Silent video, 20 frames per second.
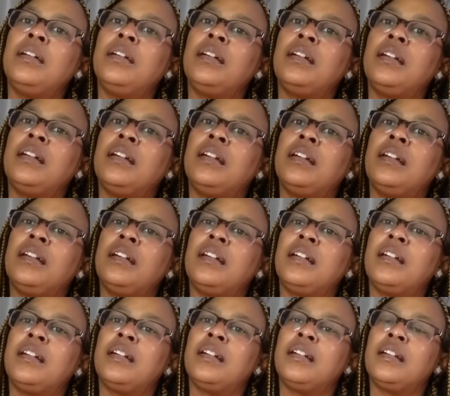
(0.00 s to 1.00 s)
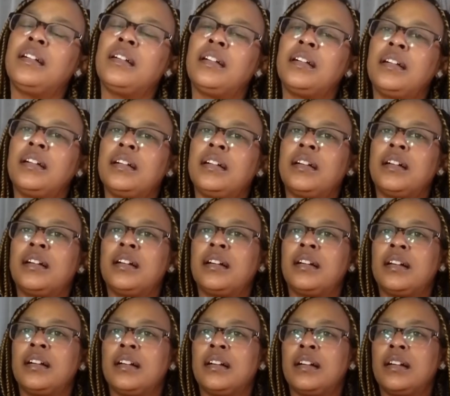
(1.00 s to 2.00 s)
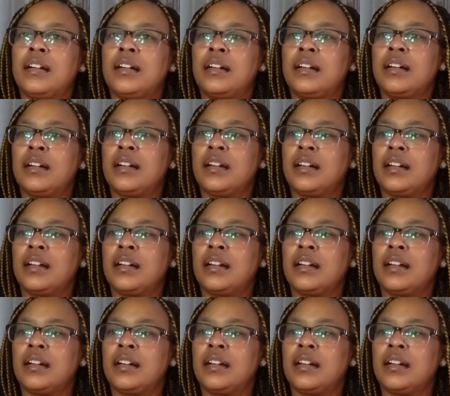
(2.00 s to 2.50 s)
The person shown says nothing.